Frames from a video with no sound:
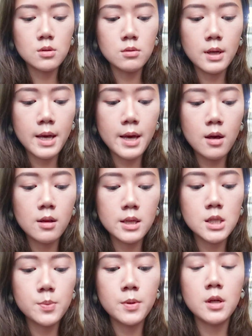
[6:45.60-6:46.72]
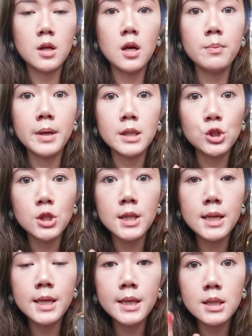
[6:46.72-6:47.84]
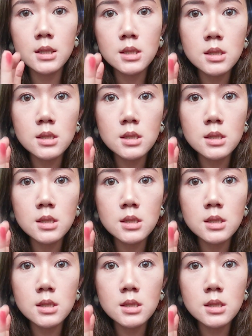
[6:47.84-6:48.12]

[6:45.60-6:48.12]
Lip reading: So now let's put it on my cheeks.